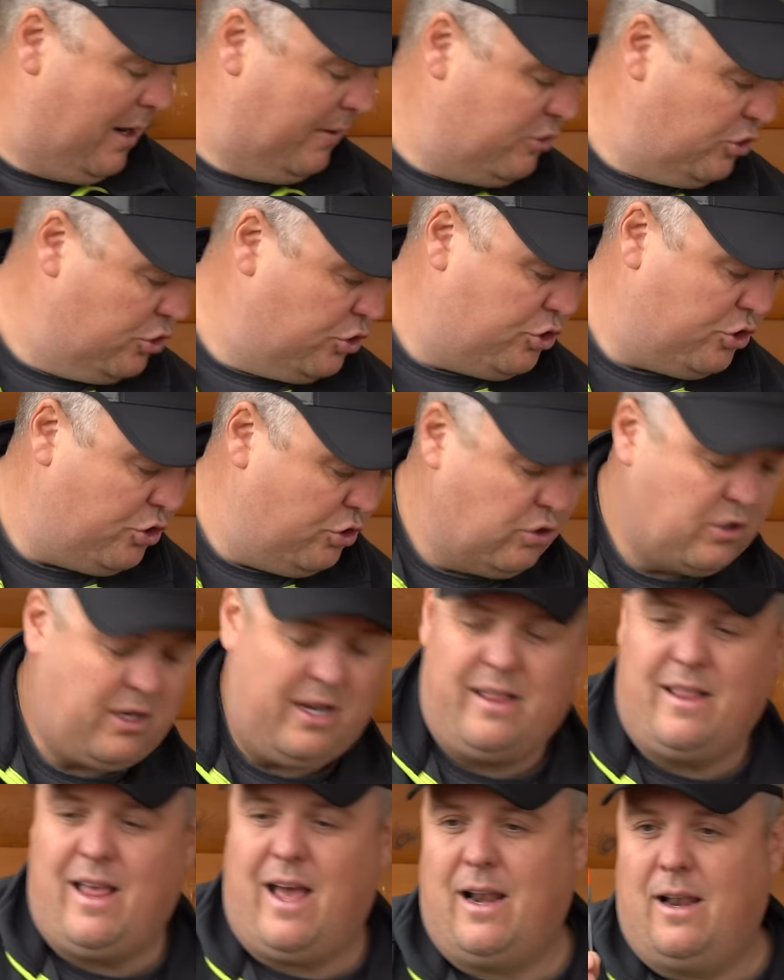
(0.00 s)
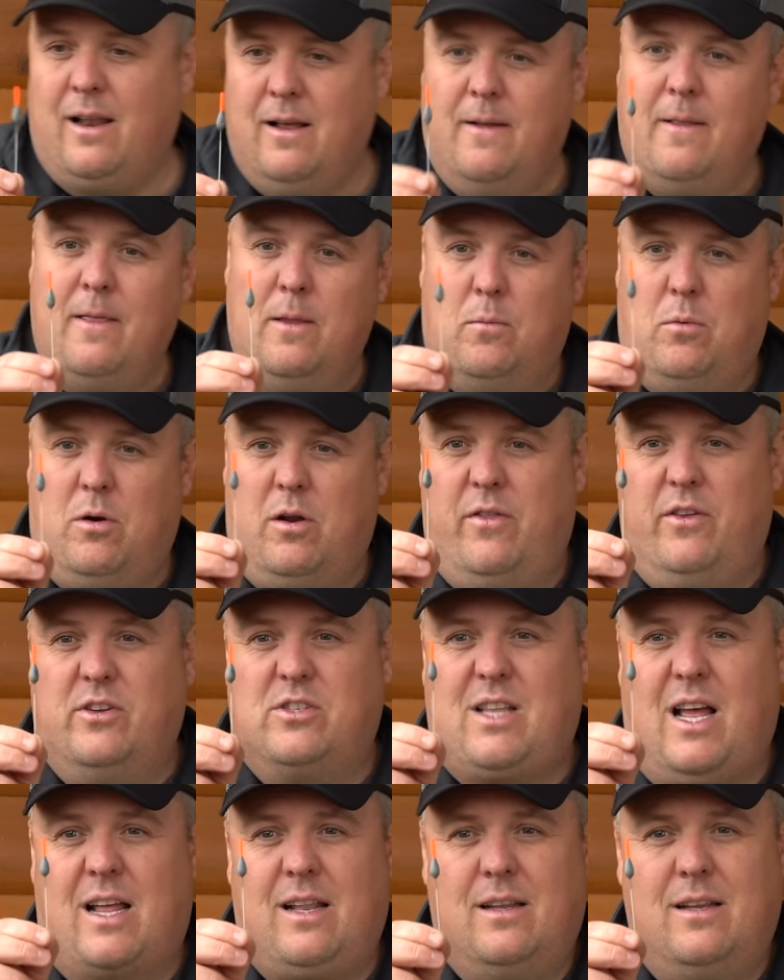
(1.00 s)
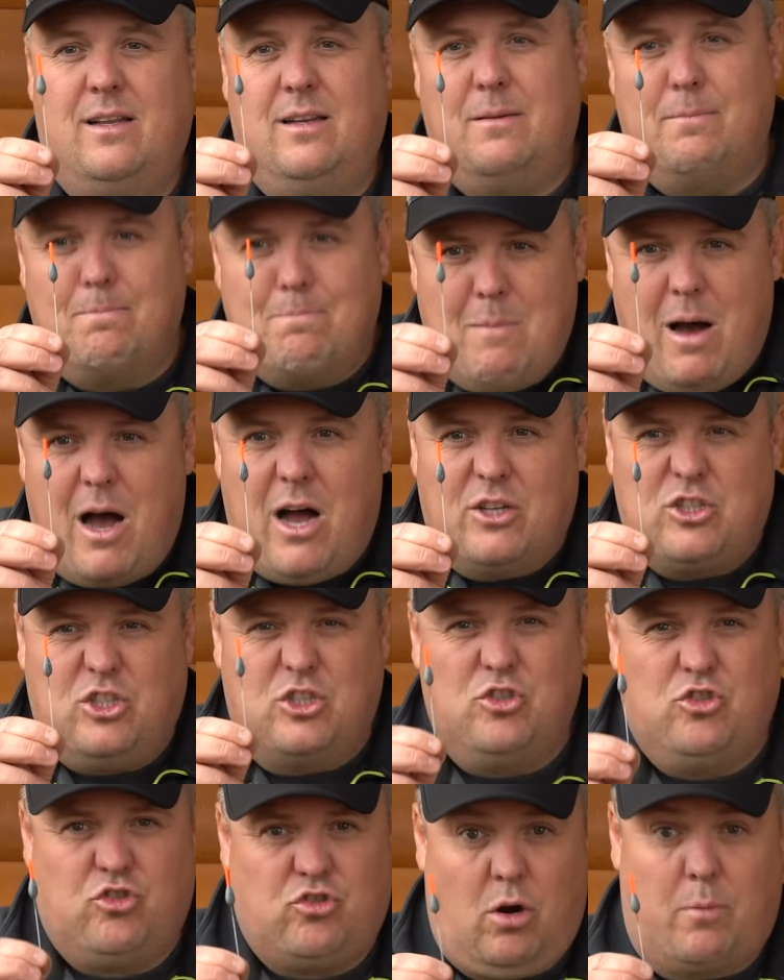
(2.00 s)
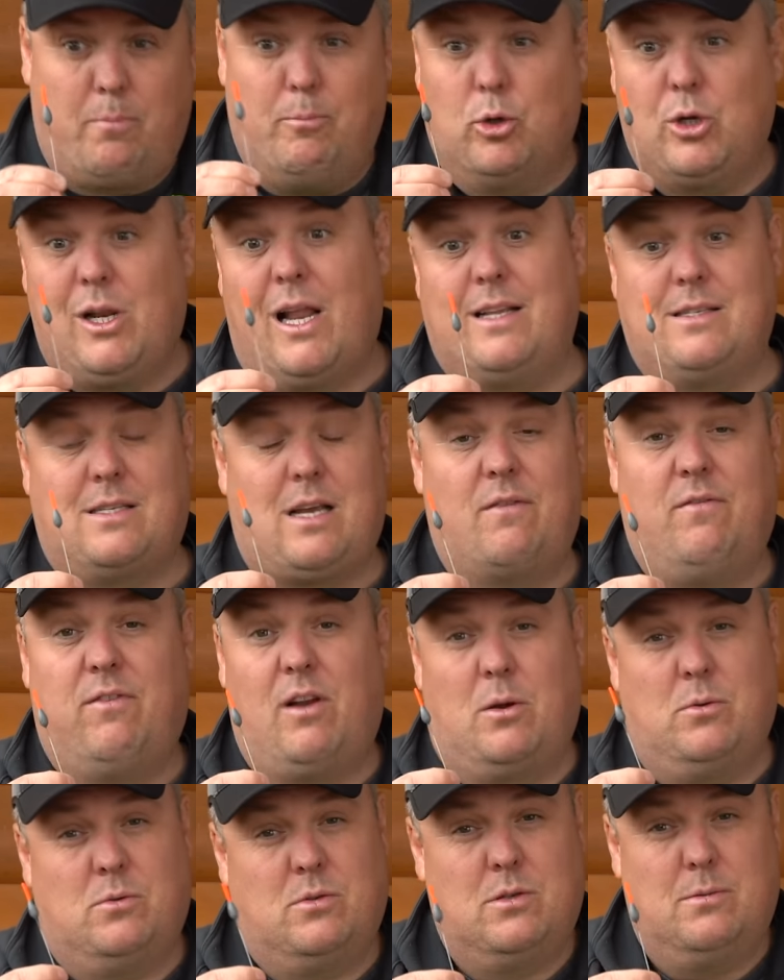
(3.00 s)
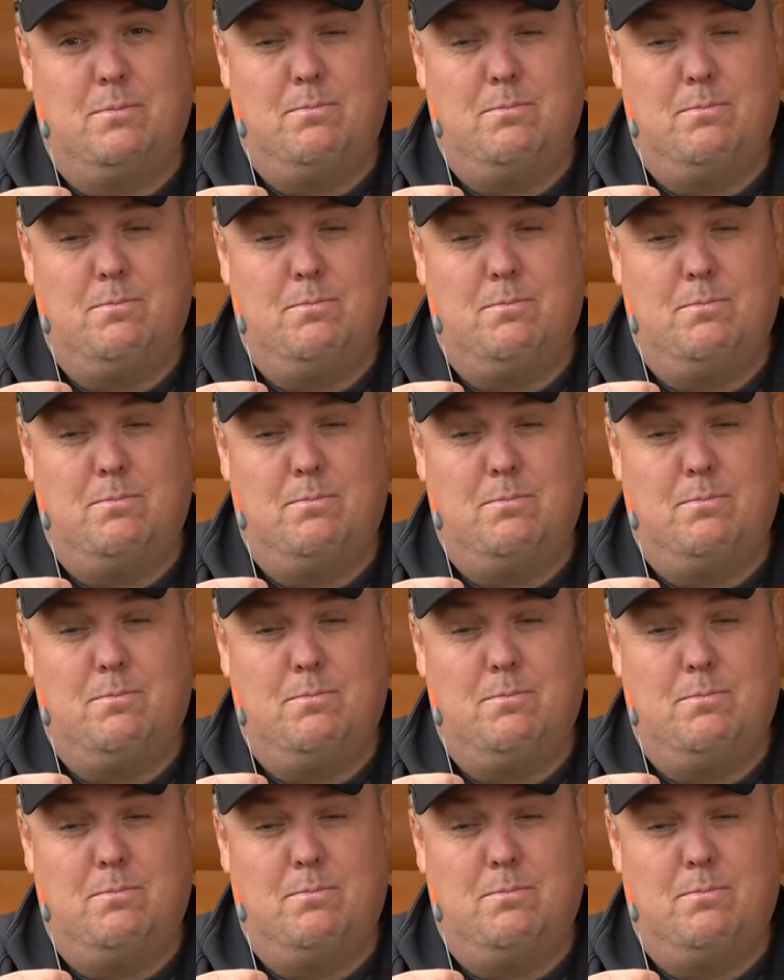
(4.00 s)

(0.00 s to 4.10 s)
I've just chucked in then one of the standard margin stroke mudline type floats.